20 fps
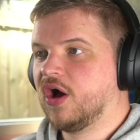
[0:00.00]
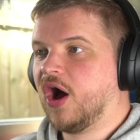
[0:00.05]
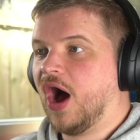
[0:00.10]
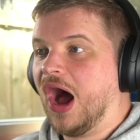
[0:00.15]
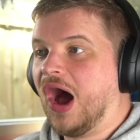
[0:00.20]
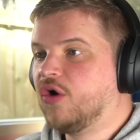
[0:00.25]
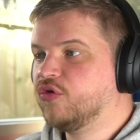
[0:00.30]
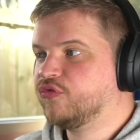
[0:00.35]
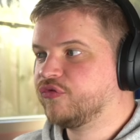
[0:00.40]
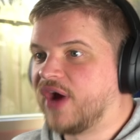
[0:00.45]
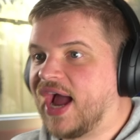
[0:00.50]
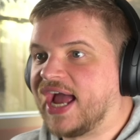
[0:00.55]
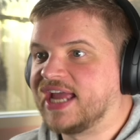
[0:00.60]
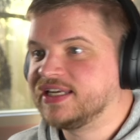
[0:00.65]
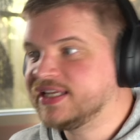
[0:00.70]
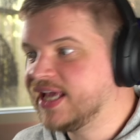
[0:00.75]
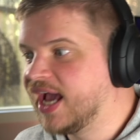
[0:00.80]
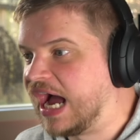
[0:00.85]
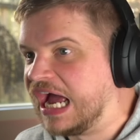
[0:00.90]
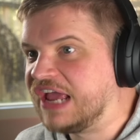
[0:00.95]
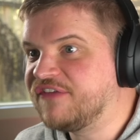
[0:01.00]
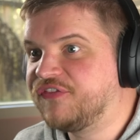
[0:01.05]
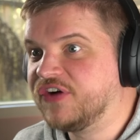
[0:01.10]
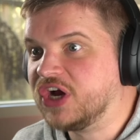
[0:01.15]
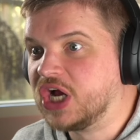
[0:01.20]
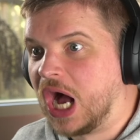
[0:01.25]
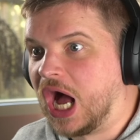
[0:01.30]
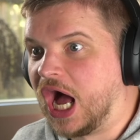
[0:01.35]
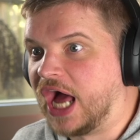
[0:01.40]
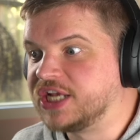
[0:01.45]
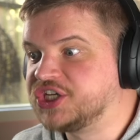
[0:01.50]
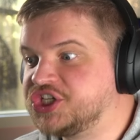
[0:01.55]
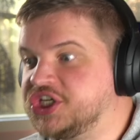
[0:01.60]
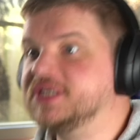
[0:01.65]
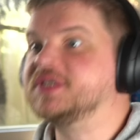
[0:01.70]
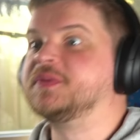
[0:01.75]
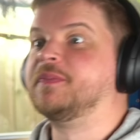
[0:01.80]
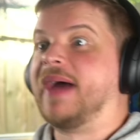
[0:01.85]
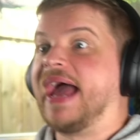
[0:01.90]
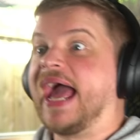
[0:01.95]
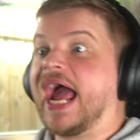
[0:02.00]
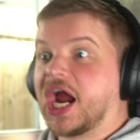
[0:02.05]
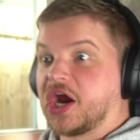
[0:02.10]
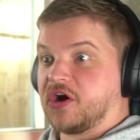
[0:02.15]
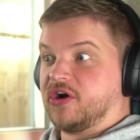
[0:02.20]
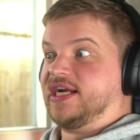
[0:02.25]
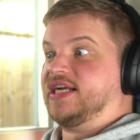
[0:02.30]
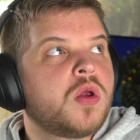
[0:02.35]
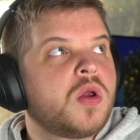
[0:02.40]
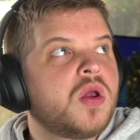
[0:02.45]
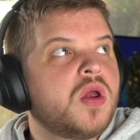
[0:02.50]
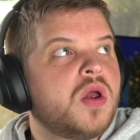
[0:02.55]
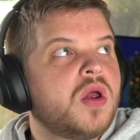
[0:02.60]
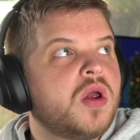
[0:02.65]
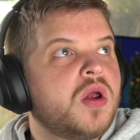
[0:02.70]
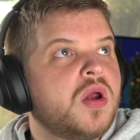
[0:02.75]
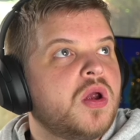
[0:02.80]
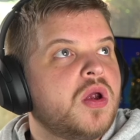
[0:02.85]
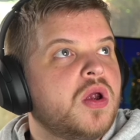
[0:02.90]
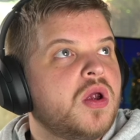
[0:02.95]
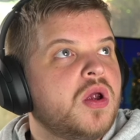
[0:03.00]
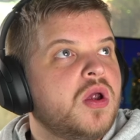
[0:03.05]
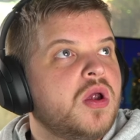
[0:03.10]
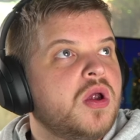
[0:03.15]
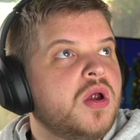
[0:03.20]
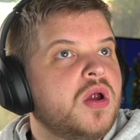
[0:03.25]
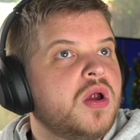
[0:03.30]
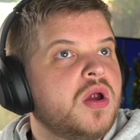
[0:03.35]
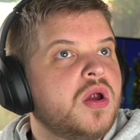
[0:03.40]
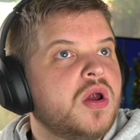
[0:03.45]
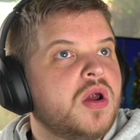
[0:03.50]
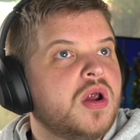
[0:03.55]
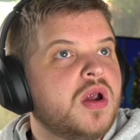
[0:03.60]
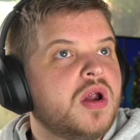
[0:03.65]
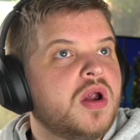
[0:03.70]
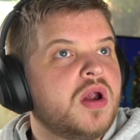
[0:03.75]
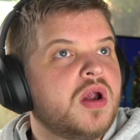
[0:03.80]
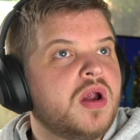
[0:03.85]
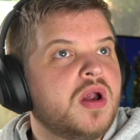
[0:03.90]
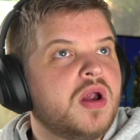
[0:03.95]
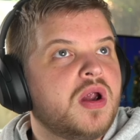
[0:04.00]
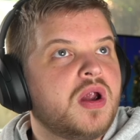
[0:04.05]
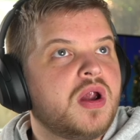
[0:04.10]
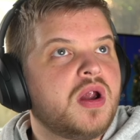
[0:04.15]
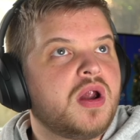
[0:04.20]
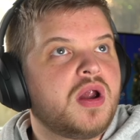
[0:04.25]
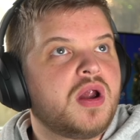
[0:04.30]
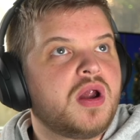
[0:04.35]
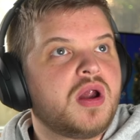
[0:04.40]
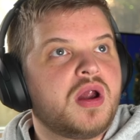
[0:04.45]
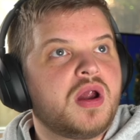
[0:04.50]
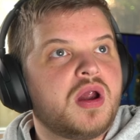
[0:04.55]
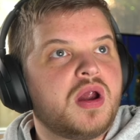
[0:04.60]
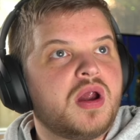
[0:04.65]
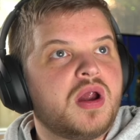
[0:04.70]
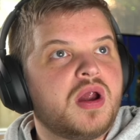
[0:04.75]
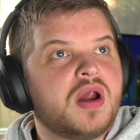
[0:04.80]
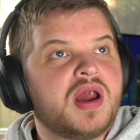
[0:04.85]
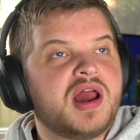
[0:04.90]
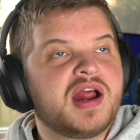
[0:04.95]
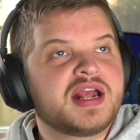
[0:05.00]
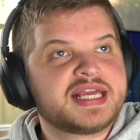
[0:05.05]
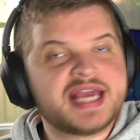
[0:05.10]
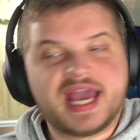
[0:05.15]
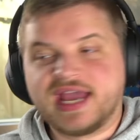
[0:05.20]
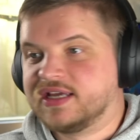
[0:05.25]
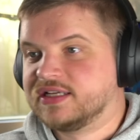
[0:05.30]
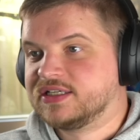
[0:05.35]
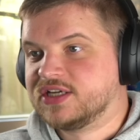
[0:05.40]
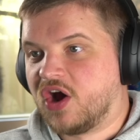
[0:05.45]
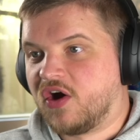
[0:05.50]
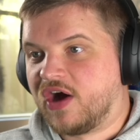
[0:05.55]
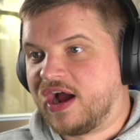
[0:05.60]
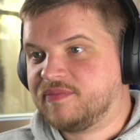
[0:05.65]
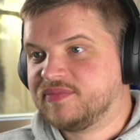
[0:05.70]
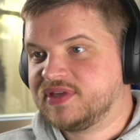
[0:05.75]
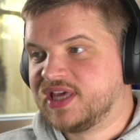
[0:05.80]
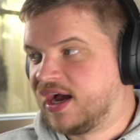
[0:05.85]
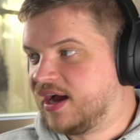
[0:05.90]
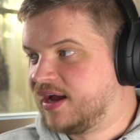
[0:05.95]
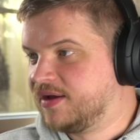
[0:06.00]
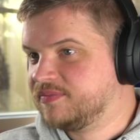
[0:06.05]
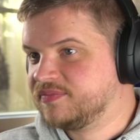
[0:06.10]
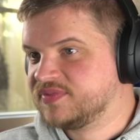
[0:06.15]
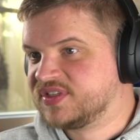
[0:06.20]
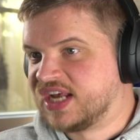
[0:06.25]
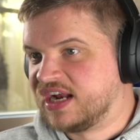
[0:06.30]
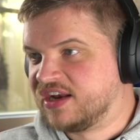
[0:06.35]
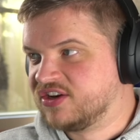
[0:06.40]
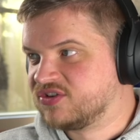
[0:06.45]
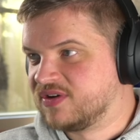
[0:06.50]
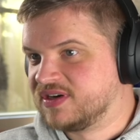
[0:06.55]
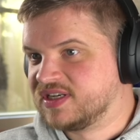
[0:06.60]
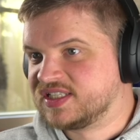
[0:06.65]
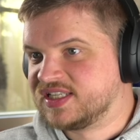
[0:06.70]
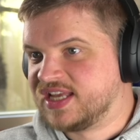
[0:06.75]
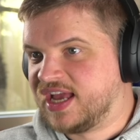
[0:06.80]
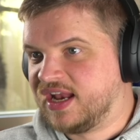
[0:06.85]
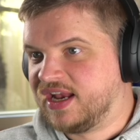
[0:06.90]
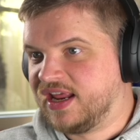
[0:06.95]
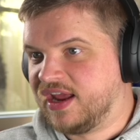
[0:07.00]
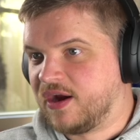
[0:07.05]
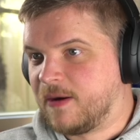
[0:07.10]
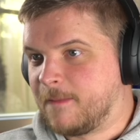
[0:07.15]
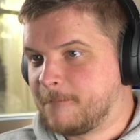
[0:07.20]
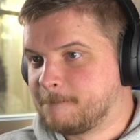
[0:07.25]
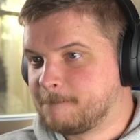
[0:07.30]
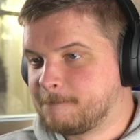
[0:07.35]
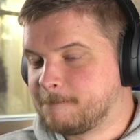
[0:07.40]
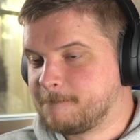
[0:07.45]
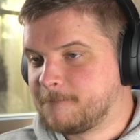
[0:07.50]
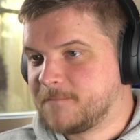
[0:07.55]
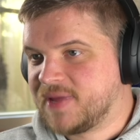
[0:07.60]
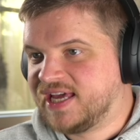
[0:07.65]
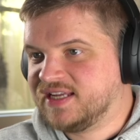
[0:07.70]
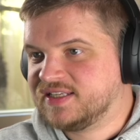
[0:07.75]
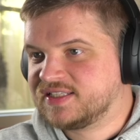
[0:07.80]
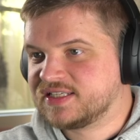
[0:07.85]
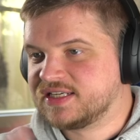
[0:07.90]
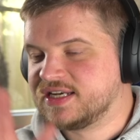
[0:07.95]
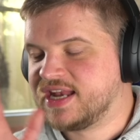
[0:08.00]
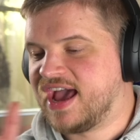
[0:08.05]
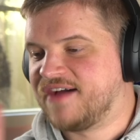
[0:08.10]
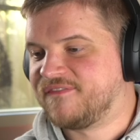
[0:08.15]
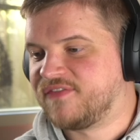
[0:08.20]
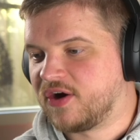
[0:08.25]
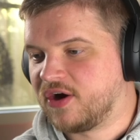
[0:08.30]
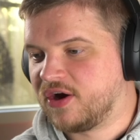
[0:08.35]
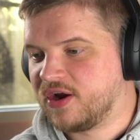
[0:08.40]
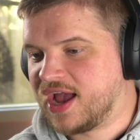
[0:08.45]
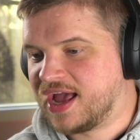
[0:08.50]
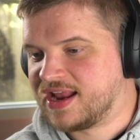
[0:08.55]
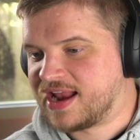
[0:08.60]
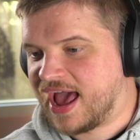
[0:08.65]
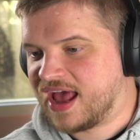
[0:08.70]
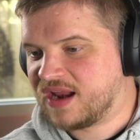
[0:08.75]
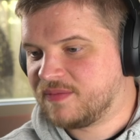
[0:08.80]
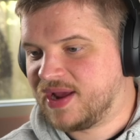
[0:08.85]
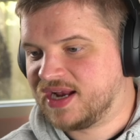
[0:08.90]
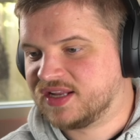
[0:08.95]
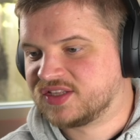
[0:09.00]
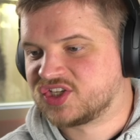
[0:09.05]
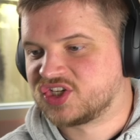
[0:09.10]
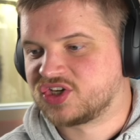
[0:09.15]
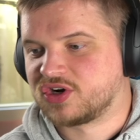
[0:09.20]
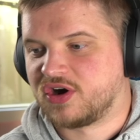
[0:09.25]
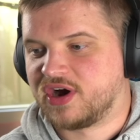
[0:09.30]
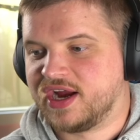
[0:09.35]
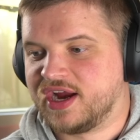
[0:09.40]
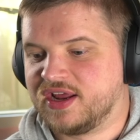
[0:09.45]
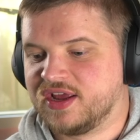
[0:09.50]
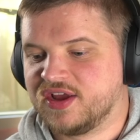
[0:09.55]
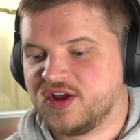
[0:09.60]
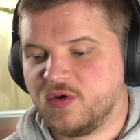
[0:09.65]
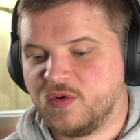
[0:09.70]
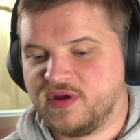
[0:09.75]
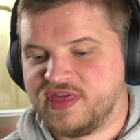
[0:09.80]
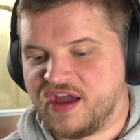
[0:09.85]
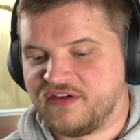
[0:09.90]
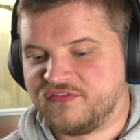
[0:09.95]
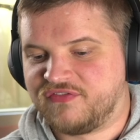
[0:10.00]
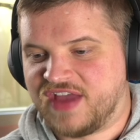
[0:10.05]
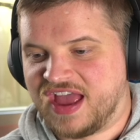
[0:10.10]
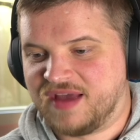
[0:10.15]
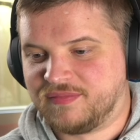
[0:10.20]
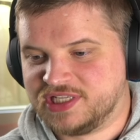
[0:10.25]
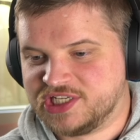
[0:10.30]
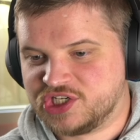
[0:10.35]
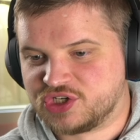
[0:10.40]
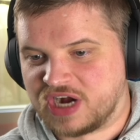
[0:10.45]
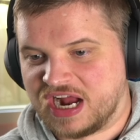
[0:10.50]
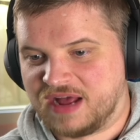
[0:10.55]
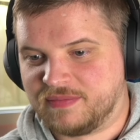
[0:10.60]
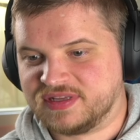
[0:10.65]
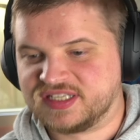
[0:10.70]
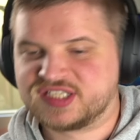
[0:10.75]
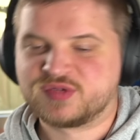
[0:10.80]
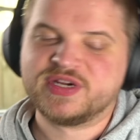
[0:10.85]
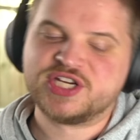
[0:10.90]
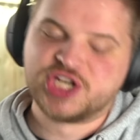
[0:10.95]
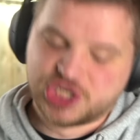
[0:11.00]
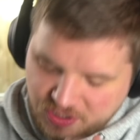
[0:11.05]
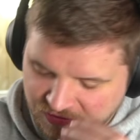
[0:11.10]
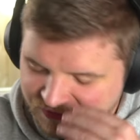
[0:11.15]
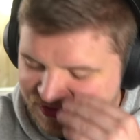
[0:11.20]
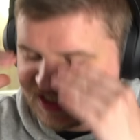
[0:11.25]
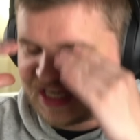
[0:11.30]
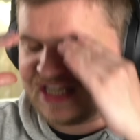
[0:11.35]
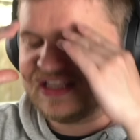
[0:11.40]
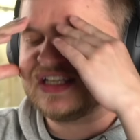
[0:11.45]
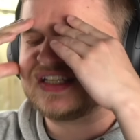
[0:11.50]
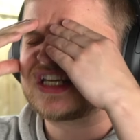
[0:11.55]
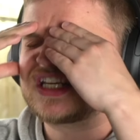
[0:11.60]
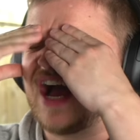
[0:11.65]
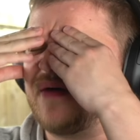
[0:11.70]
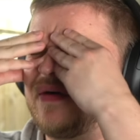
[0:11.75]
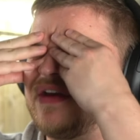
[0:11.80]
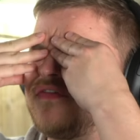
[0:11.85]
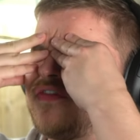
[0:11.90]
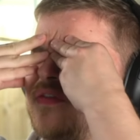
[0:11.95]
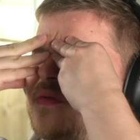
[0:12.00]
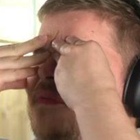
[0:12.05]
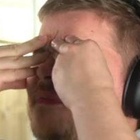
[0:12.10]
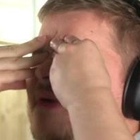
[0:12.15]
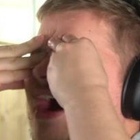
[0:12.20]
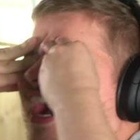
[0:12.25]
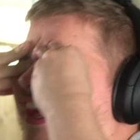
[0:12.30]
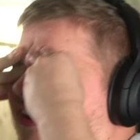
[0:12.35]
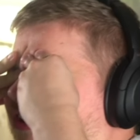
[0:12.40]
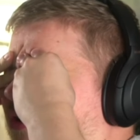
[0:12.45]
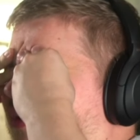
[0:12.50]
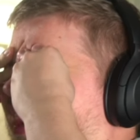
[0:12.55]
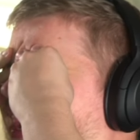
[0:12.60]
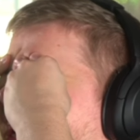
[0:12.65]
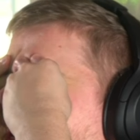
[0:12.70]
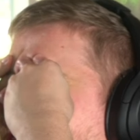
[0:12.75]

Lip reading: Oh, right. Yeah, I forgot. She's married. Okay. No, I'm starting to understand here. It's never an animated story without family dramas. We should have seen this coming from a mile away.